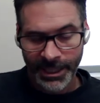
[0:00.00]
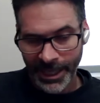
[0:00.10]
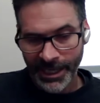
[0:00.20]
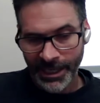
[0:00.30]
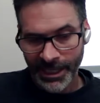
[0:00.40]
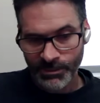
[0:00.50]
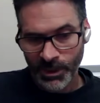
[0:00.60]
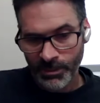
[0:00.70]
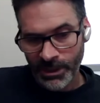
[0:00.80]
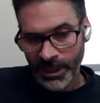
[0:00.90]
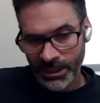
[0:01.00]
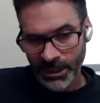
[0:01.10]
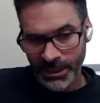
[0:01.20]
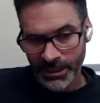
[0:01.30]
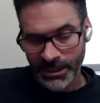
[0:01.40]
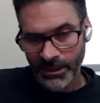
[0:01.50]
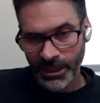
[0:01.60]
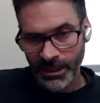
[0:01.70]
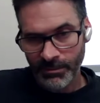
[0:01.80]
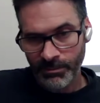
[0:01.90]
in that case, people are actually
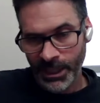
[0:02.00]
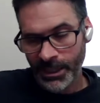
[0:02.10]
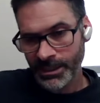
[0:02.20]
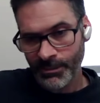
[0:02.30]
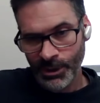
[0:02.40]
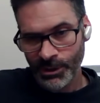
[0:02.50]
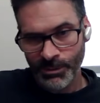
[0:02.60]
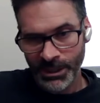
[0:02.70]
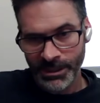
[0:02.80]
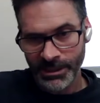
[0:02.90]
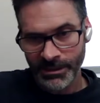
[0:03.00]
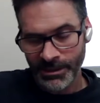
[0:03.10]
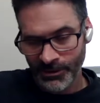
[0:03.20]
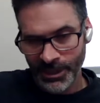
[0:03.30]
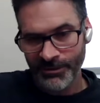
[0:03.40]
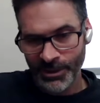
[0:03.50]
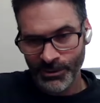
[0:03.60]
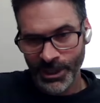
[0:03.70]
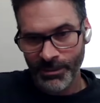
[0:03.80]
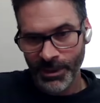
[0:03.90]
considering picking some of those species, those
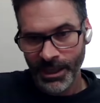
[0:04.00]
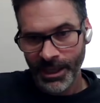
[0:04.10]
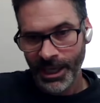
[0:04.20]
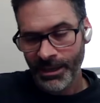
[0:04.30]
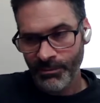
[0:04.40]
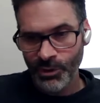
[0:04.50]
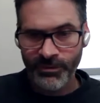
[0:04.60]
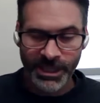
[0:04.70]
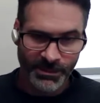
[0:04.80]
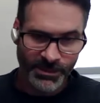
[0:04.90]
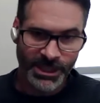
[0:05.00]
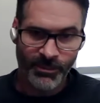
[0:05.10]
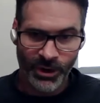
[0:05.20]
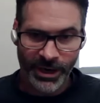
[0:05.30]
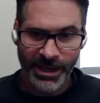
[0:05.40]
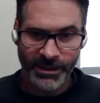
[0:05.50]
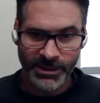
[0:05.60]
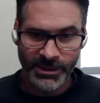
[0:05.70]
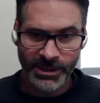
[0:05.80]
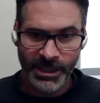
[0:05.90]
individuals up, and moving them somewhere
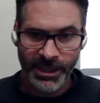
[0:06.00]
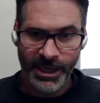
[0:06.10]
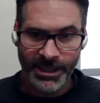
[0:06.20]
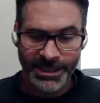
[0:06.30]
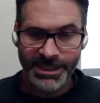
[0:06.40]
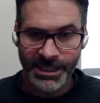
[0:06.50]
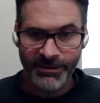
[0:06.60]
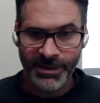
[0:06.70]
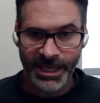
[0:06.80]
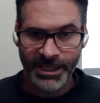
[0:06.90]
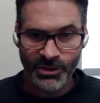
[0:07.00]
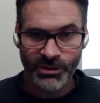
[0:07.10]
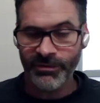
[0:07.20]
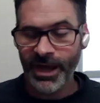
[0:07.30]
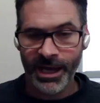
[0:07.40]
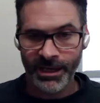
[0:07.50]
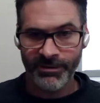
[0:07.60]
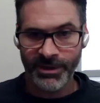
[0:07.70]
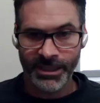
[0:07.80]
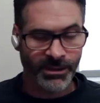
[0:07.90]
else uh, to see if they can
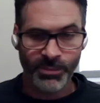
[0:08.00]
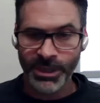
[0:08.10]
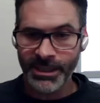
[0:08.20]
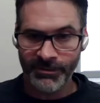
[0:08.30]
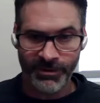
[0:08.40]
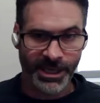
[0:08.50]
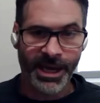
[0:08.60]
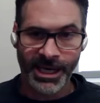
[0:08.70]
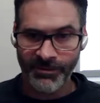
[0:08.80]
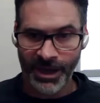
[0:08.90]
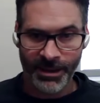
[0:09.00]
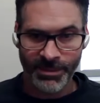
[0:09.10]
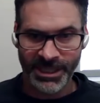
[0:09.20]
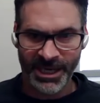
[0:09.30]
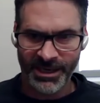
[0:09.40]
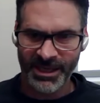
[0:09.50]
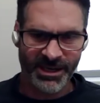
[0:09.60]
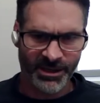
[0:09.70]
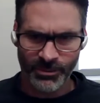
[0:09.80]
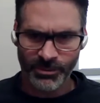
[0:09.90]
survive in a completely different kind of habitat in
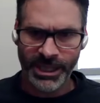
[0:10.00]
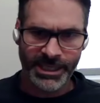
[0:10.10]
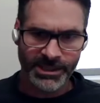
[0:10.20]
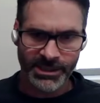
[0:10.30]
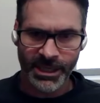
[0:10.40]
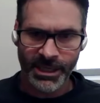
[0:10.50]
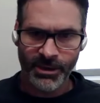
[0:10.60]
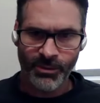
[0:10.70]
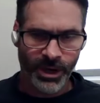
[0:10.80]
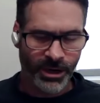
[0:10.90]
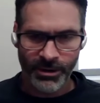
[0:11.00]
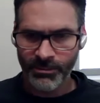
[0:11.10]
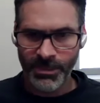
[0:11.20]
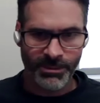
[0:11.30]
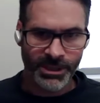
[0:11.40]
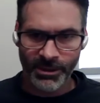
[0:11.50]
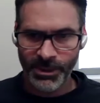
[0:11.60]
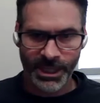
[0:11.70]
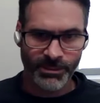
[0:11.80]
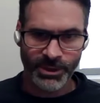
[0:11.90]
another place where maybe they'll
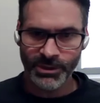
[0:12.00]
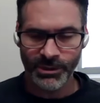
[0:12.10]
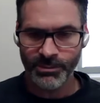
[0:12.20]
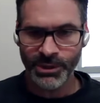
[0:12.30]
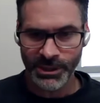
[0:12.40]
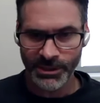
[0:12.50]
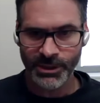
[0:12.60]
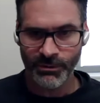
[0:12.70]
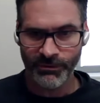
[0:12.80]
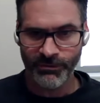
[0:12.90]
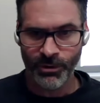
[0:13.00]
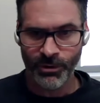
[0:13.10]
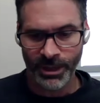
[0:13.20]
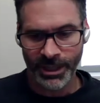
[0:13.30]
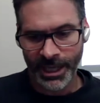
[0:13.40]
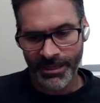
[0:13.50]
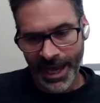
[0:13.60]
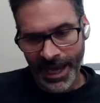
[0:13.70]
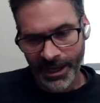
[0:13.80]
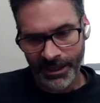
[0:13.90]
be able to persist going forward. And
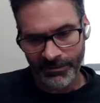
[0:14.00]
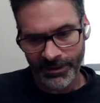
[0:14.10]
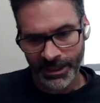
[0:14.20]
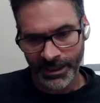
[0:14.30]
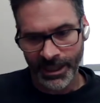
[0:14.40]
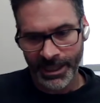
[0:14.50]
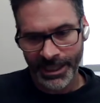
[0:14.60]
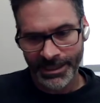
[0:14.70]
that kind of thing